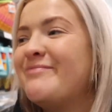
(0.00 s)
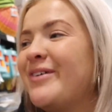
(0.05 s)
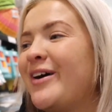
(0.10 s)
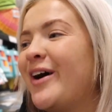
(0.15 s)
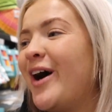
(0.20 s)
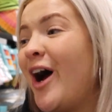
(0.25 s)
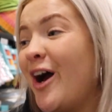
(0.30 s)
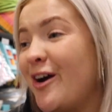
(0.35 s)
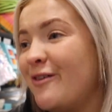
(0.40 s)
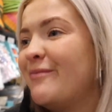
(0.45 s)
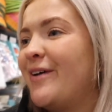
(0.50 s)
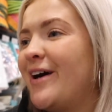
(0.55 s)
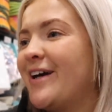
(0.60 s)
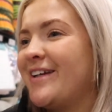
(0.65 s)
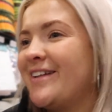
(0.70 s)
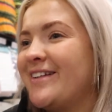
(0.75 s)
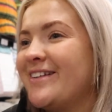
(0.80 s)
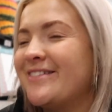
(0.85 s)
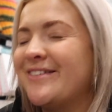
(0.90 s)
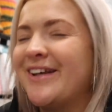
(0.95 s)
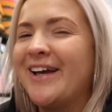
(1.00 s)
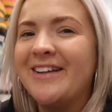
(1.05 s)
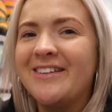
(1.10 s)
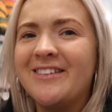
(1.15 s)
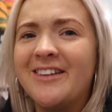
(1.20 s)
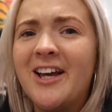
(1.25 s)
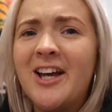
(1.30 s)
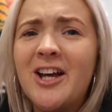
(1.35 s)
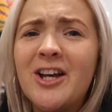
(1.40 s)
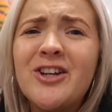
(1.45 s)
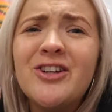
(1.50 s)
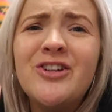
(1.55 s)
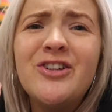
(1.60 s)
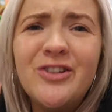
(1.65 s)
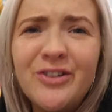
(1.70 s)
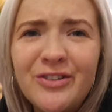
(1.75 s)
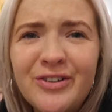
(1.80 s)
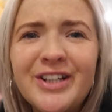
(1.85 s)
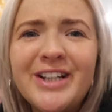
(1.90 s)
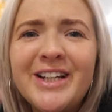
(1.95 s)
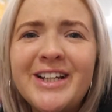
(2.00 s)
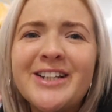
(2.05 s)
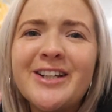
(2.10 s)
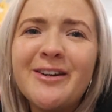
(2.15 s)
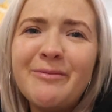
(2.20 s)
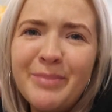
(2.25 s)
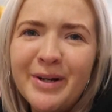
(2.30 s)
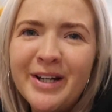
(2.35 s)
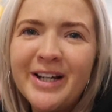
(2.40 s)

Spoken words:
but Home Vegan says you need a